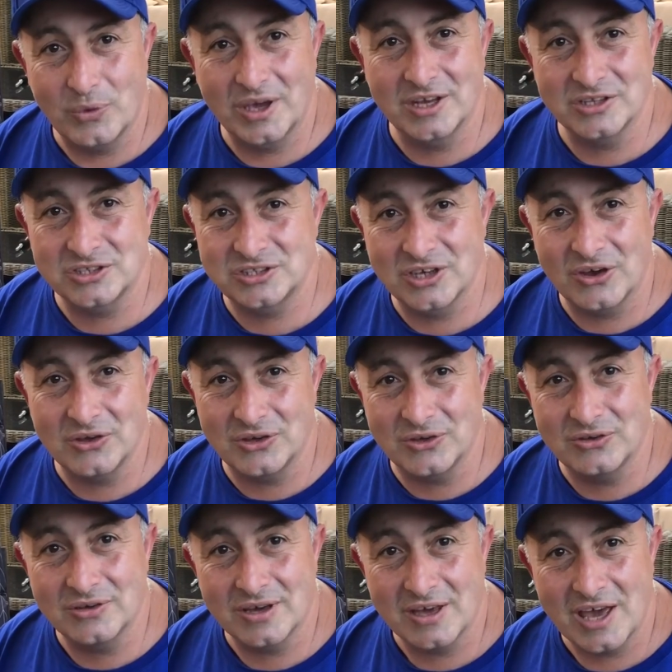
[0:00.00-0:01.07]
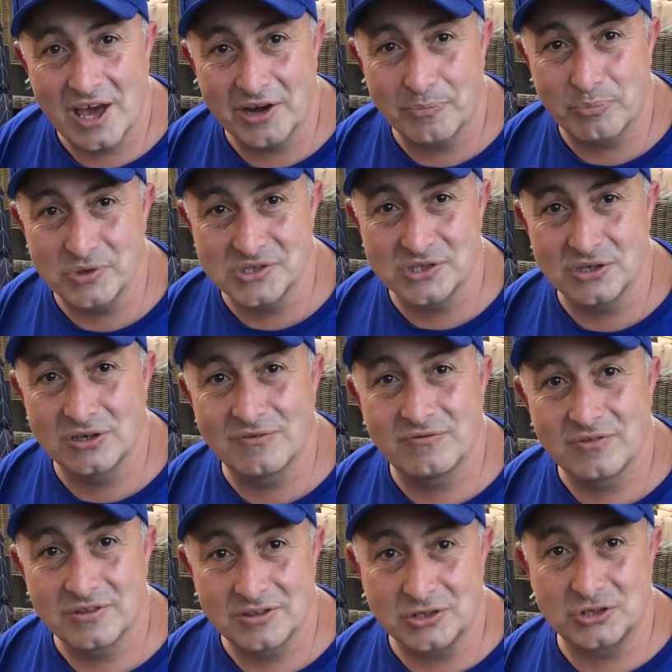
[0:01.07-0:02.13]
going to show you how to preserve
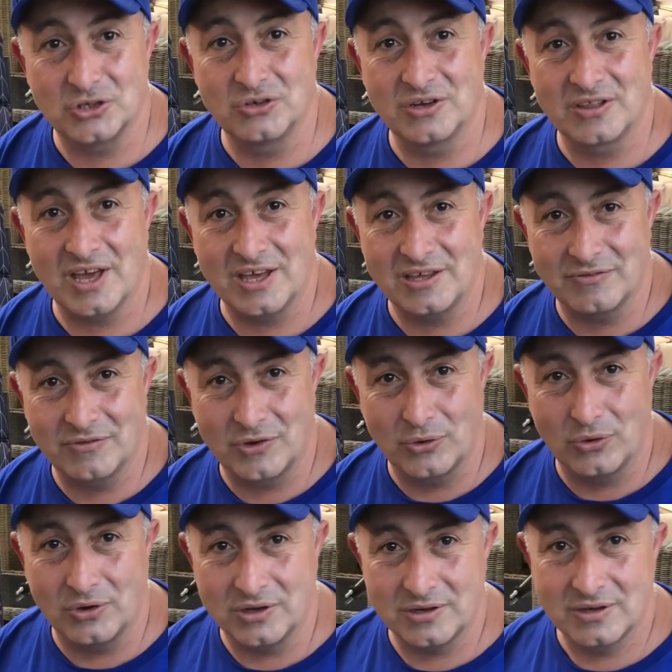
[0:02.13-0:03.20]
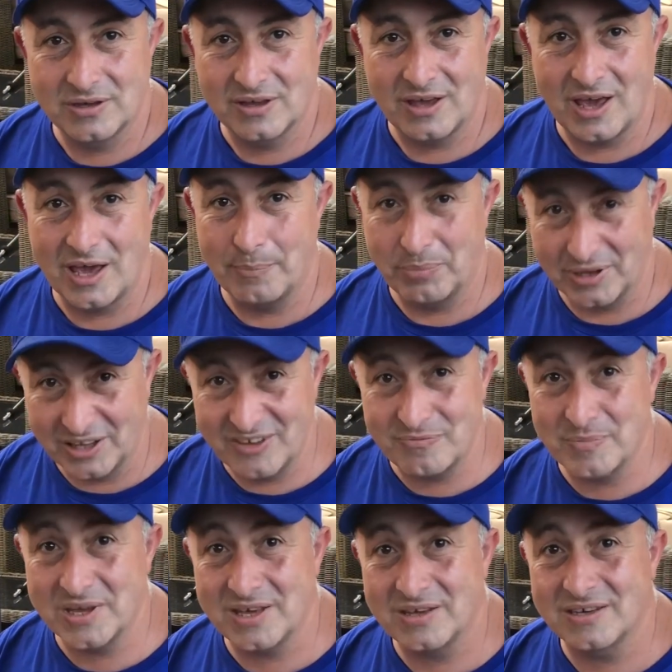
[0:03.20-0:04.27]
the tuna that you've caught. And believe
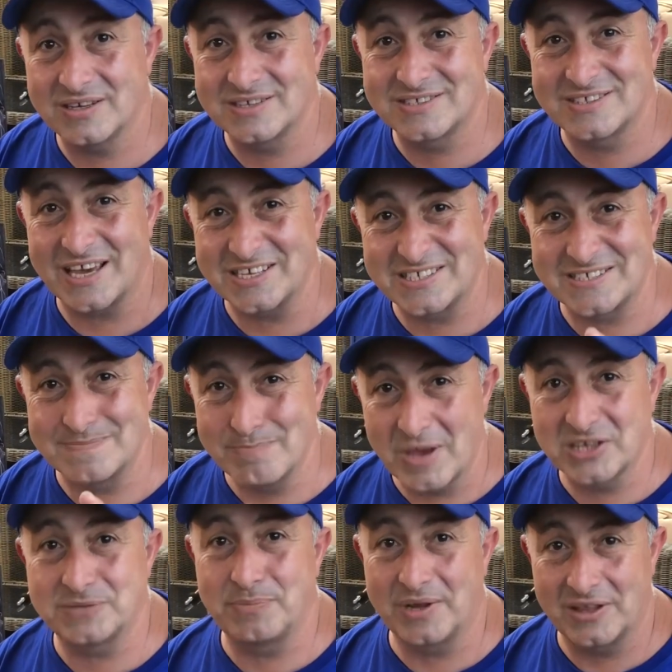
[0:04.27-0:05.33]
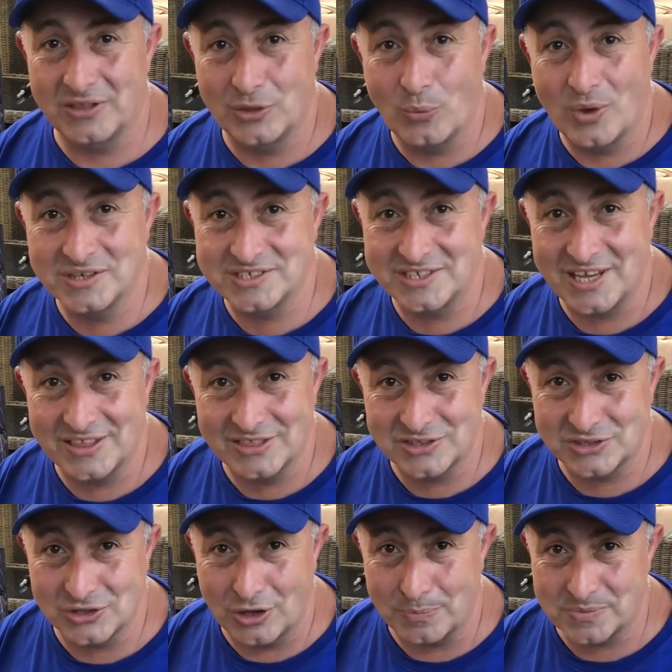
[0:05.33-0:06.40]
me, it tastes much better than the ones you get in the
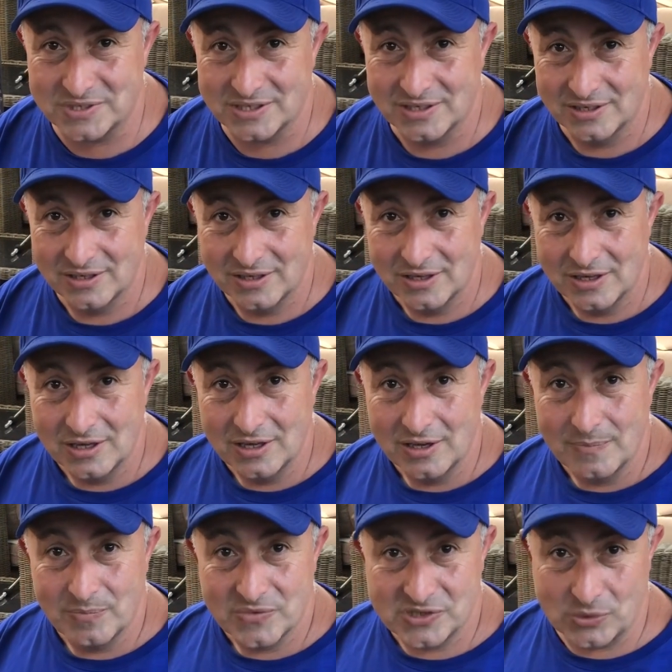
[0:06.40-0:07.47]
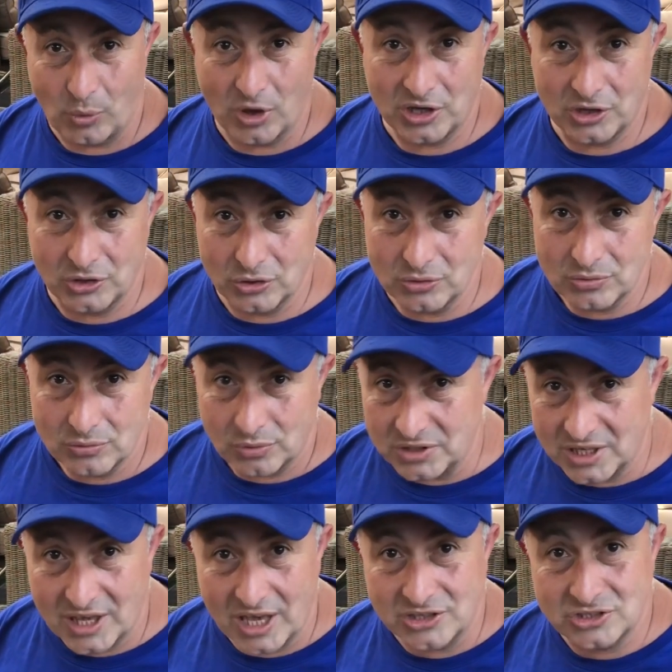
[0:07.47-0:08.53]
shops. So what you do, when you
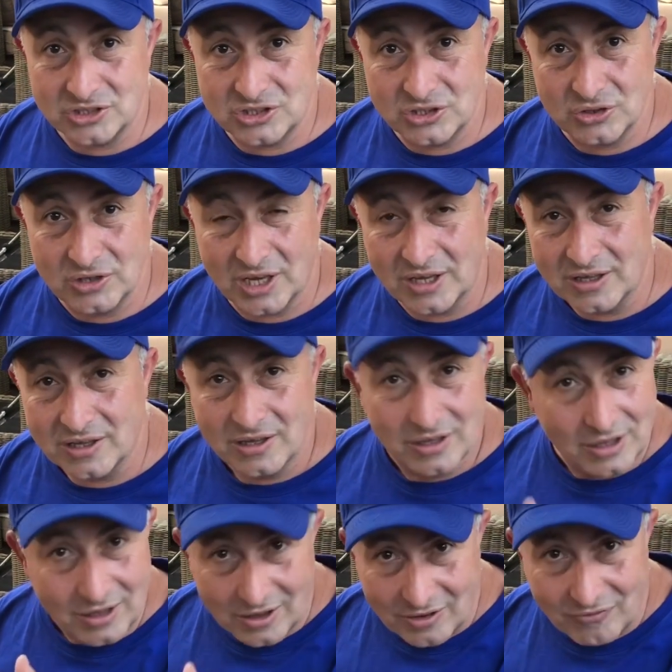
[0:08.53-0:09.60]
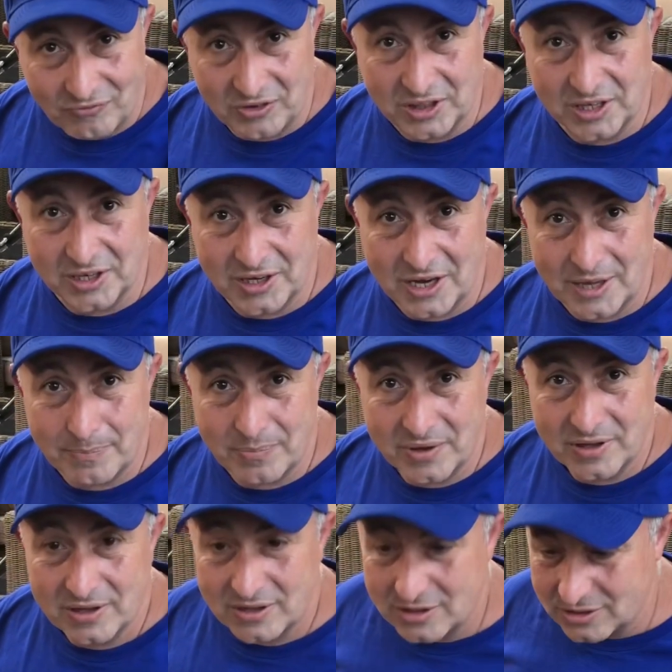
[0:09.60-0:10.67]
catch your tuna, fill it up,
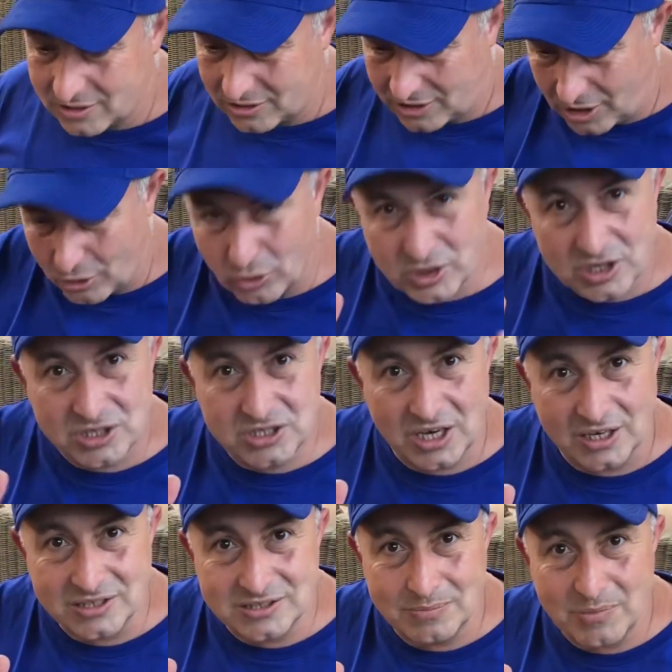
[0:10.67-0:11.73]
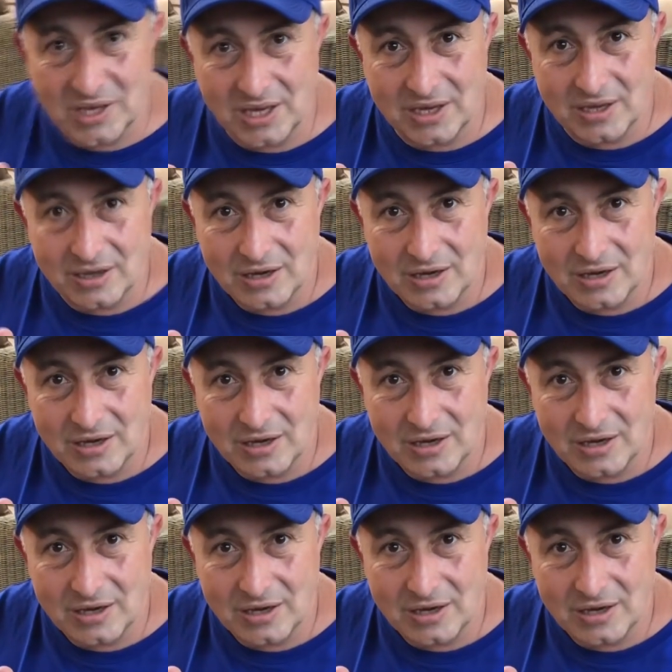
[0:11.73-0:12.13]
get all your chunks of meat,